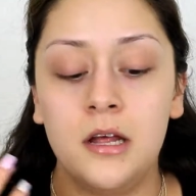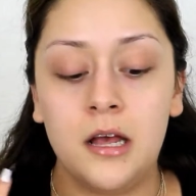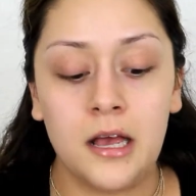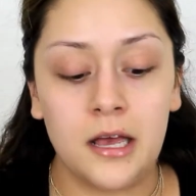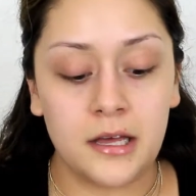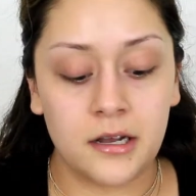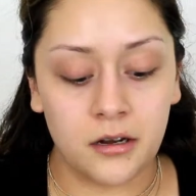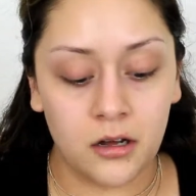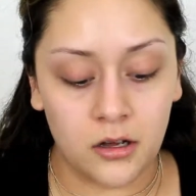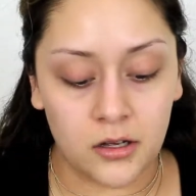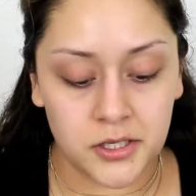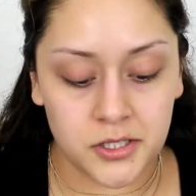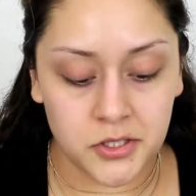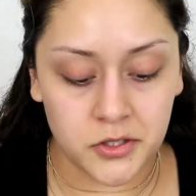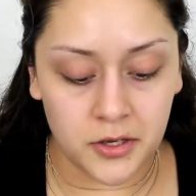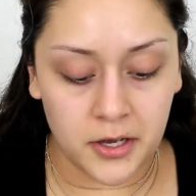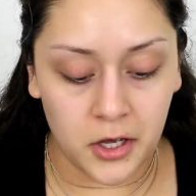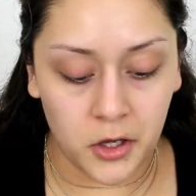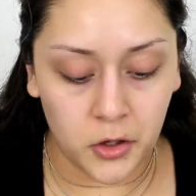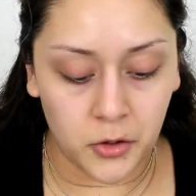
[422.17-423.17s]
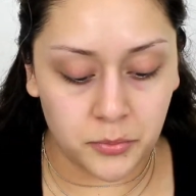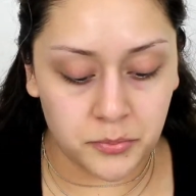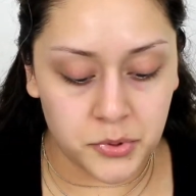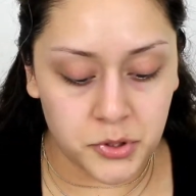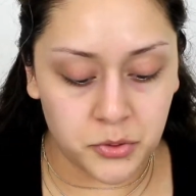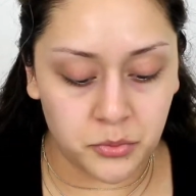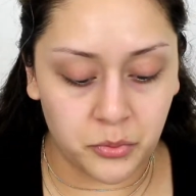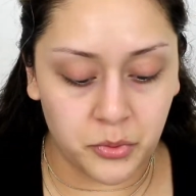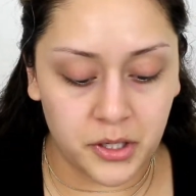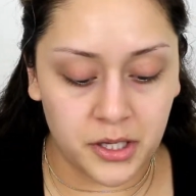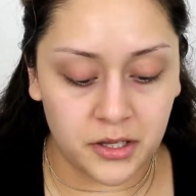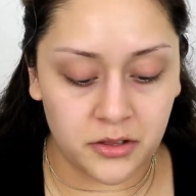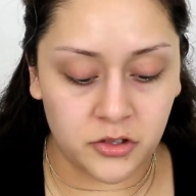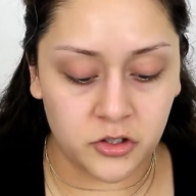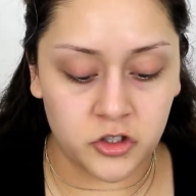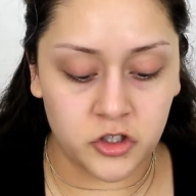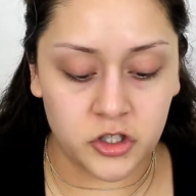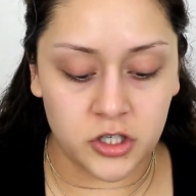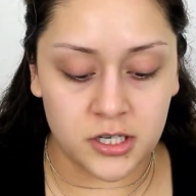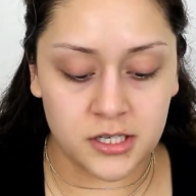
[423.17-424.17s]
It also helps
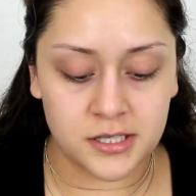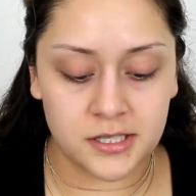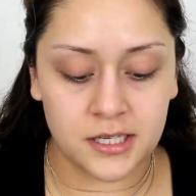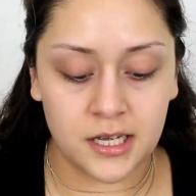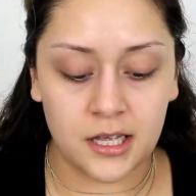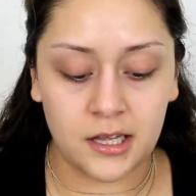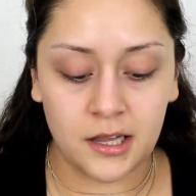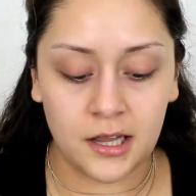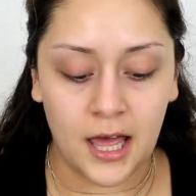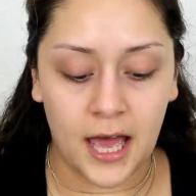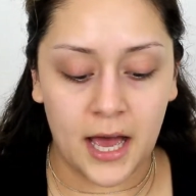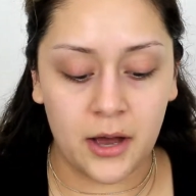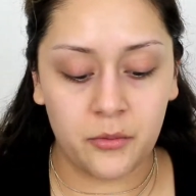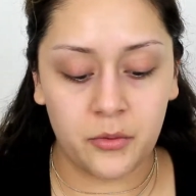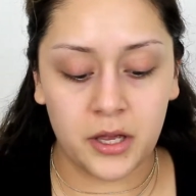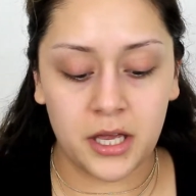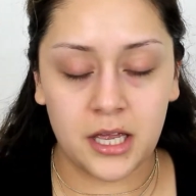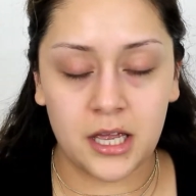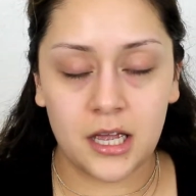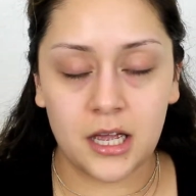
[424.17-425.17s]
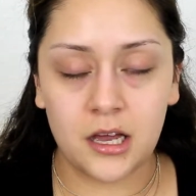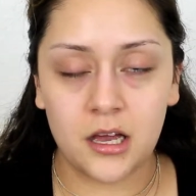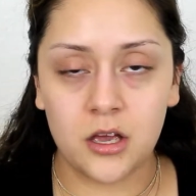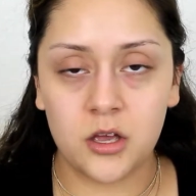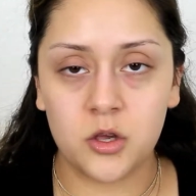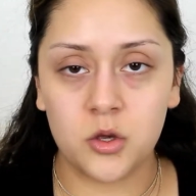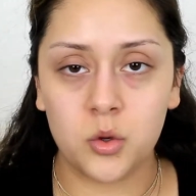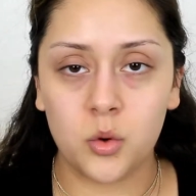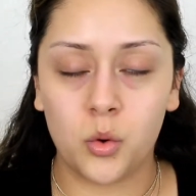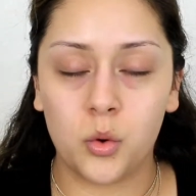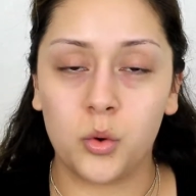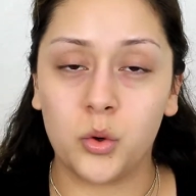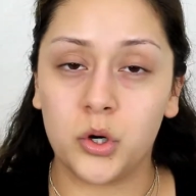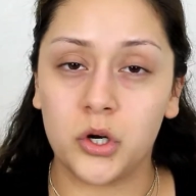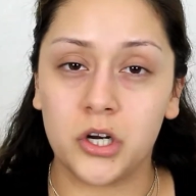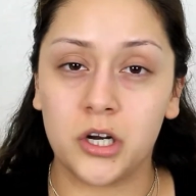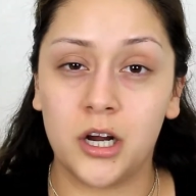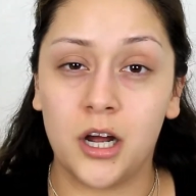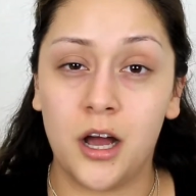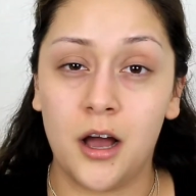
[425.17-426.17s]
with just allowing
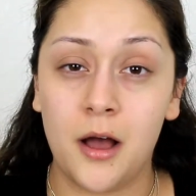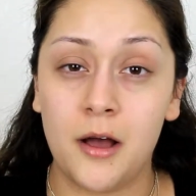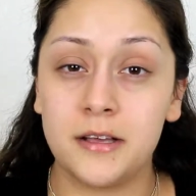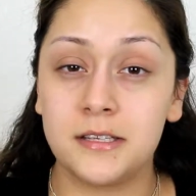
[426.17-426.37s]
your